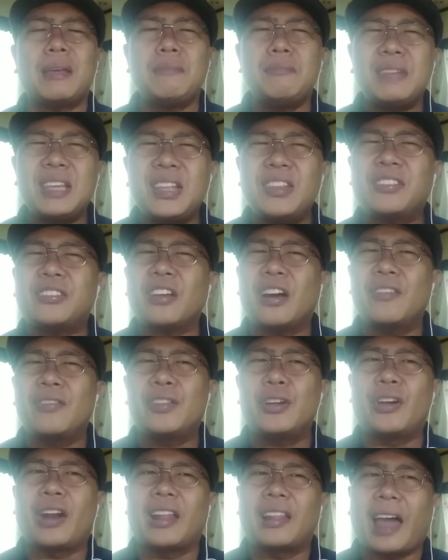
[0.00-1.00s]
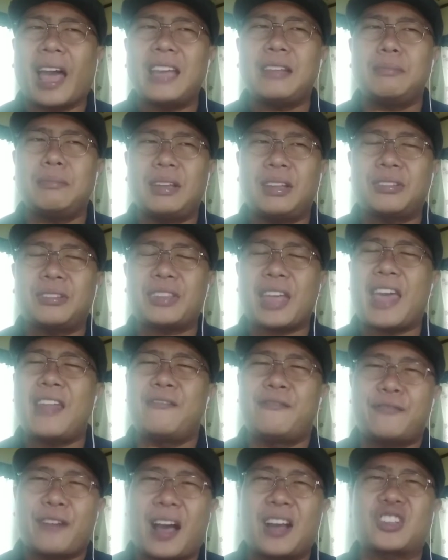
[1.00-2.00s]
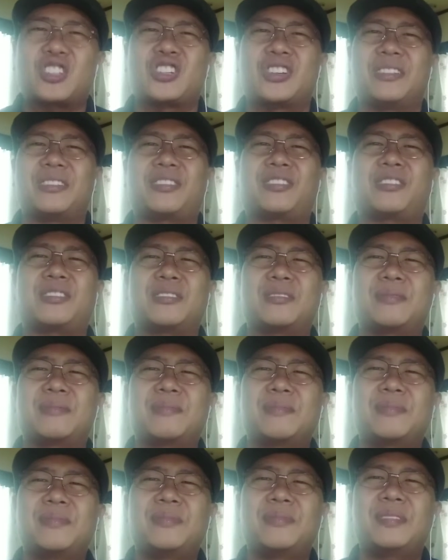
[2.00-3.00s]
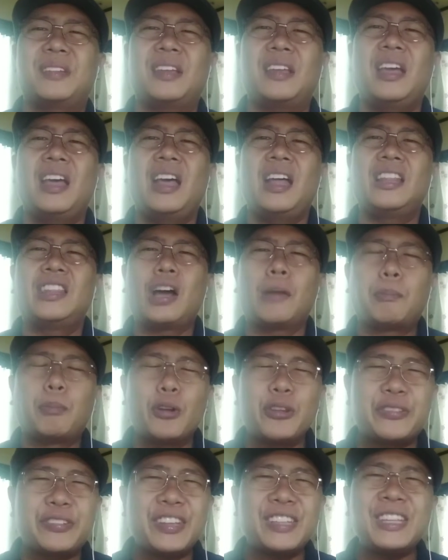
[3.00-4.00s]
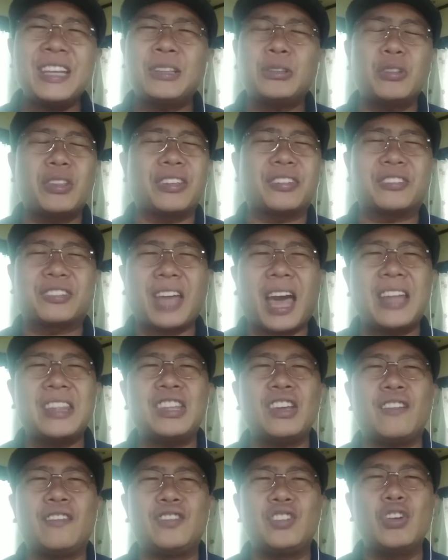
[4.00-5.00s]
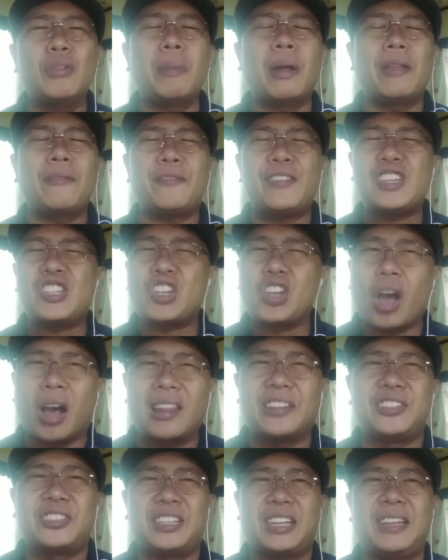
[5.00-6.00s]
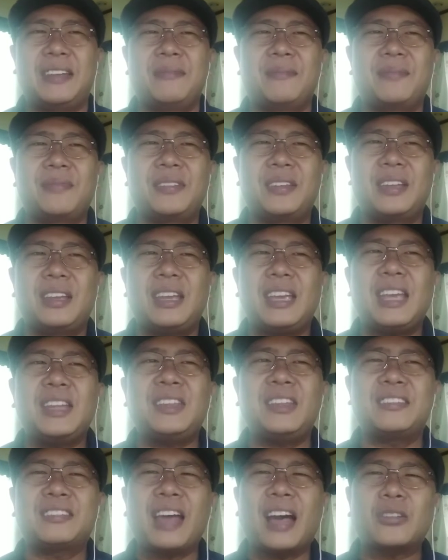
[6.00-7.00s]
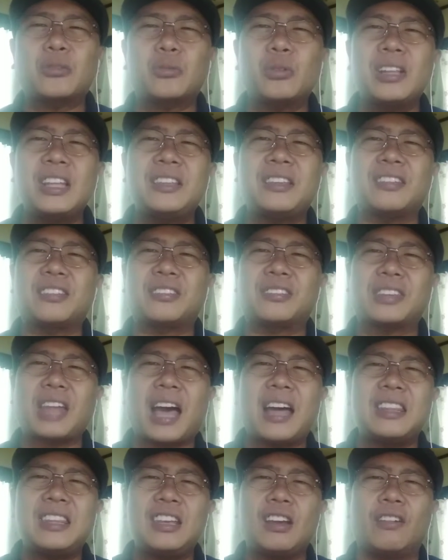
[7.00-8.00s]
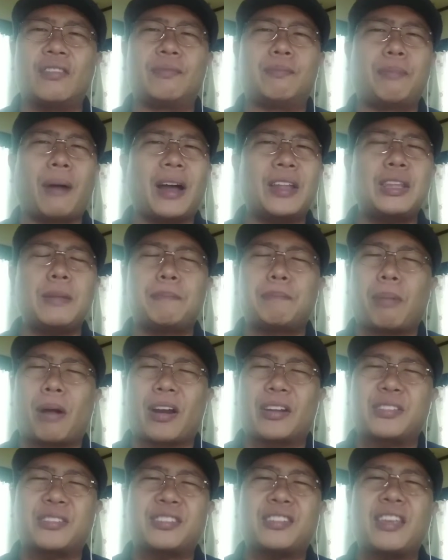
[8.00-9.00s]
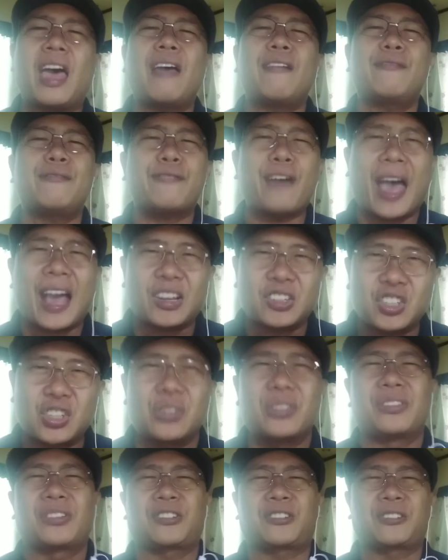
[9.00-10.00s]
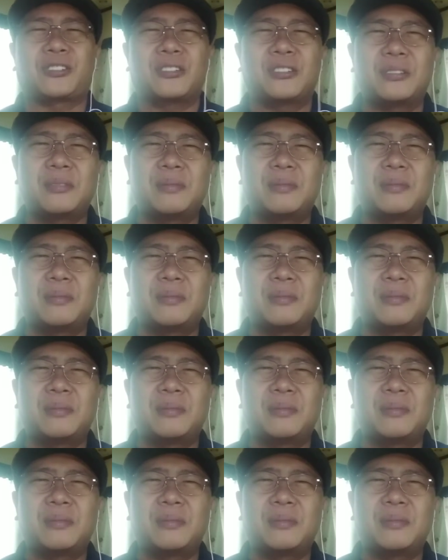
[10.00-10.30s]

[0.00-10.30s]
means of their alignment and functions. Now, proceeding to the study of human physiology, it is actually the study of body parts' functions.